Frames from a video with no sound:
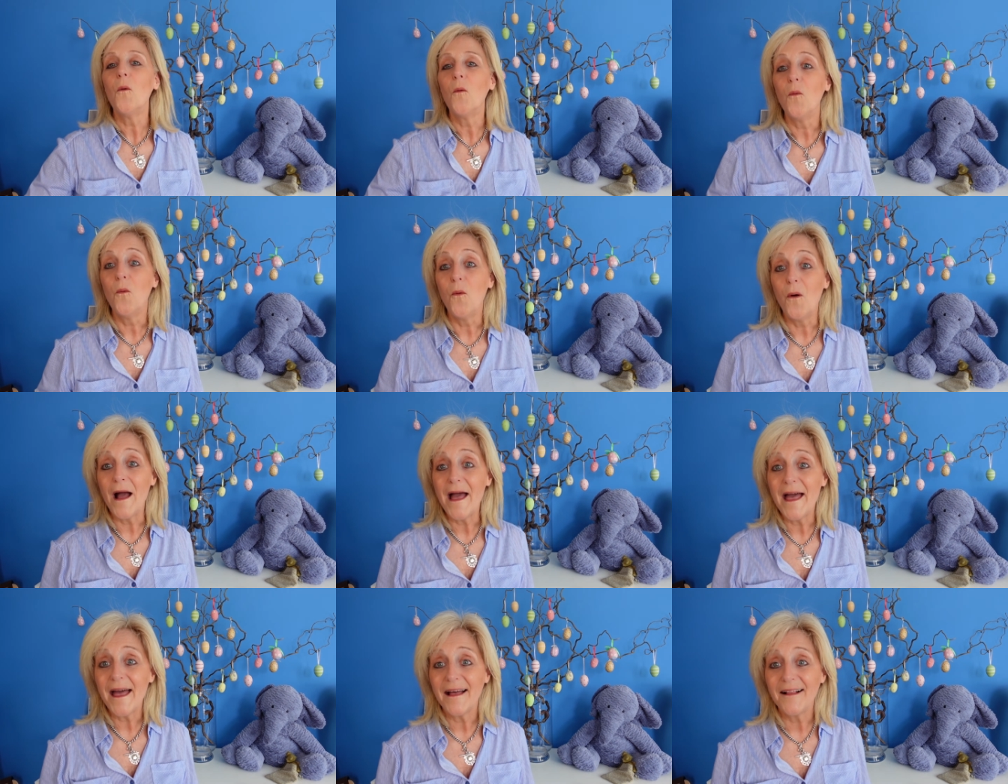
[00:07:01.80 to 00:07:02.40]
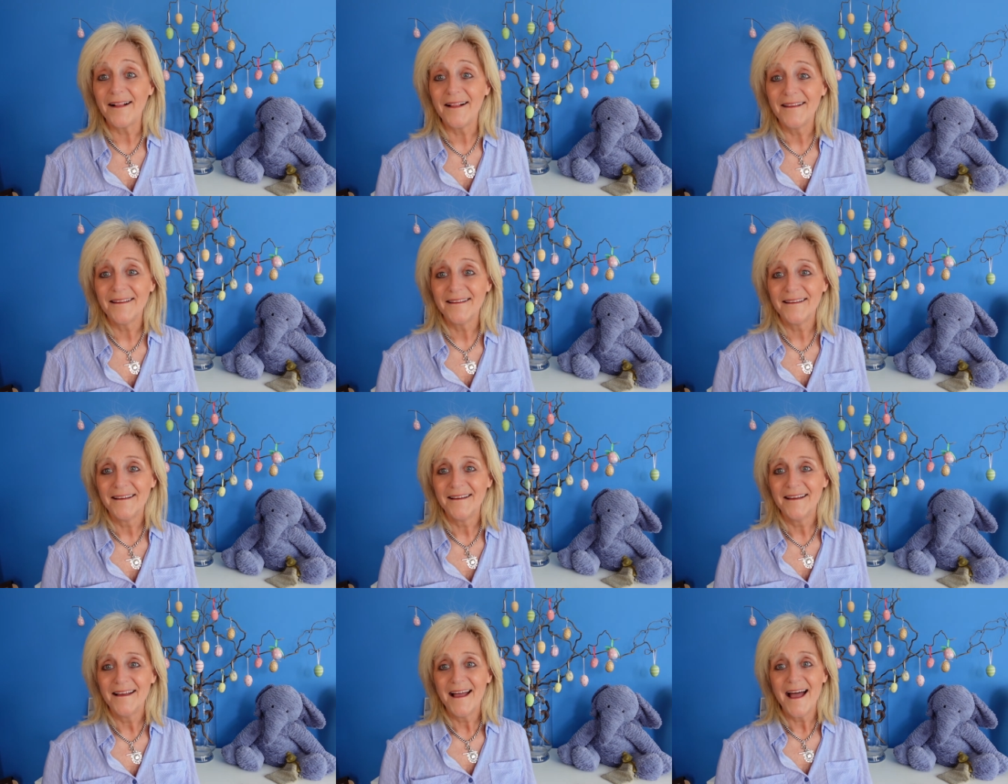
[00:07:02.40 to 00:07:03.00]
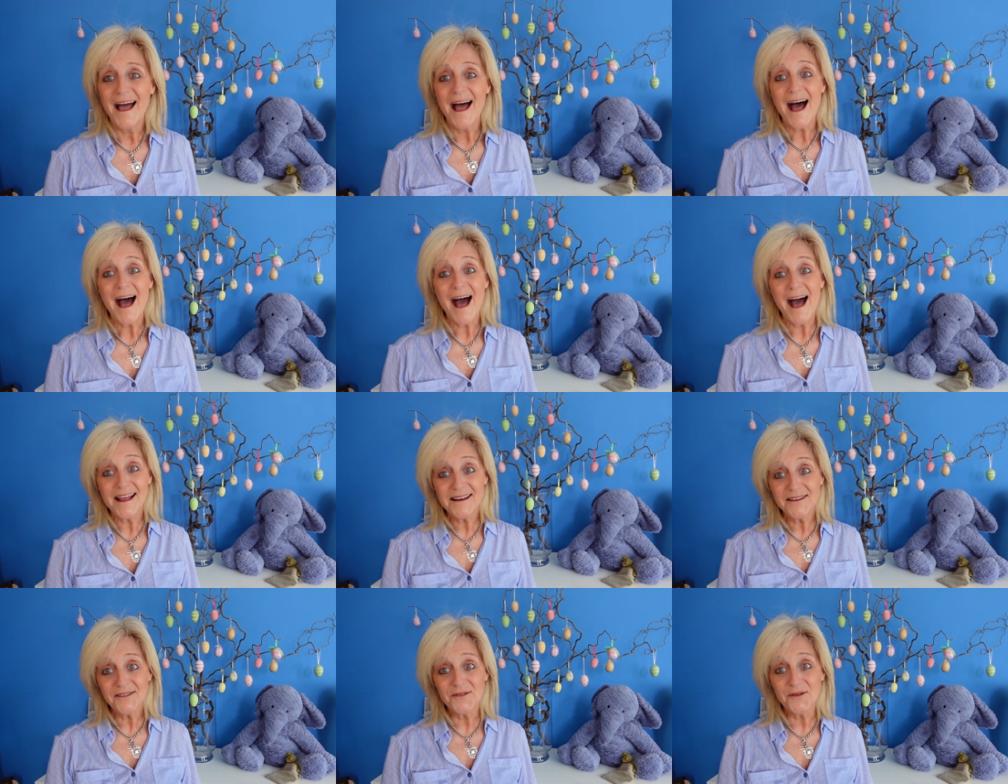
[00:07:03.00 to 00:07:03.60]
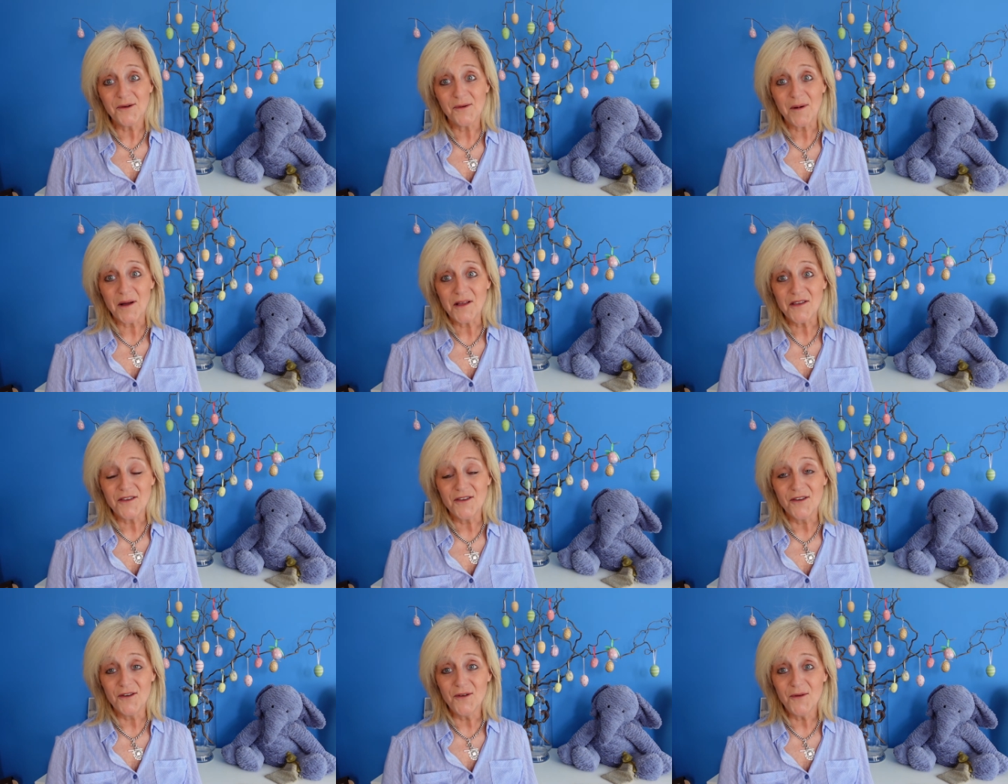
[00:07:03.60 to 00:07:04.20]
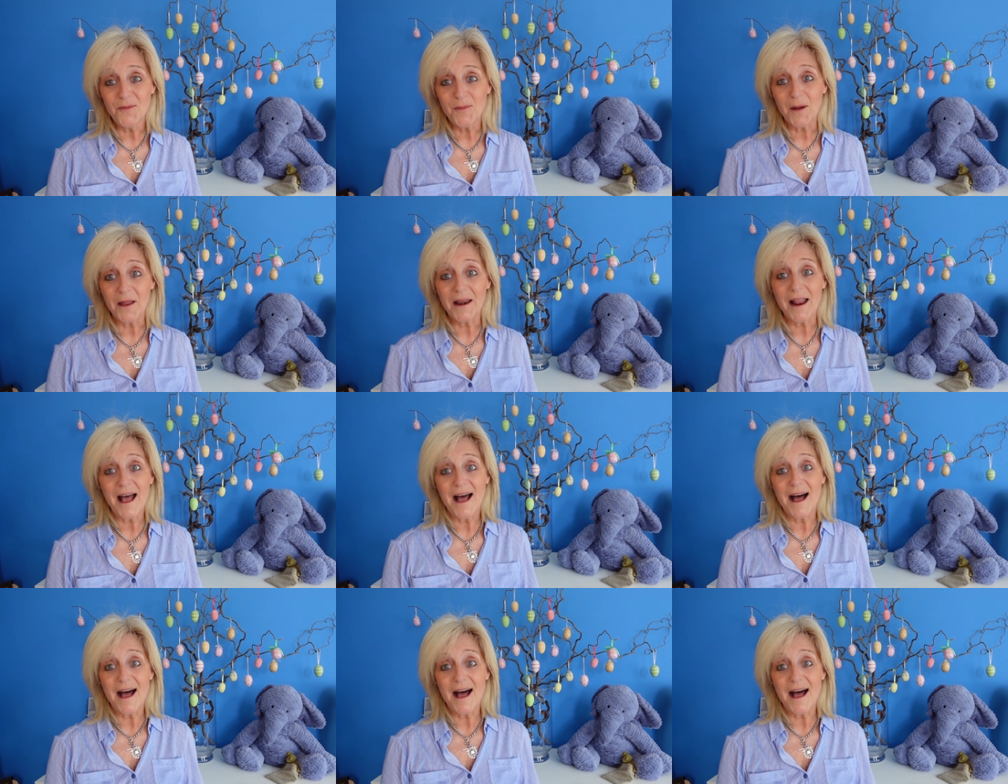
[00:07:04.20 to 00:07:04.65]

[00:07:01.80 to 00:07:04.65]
Well, I don't know about you, but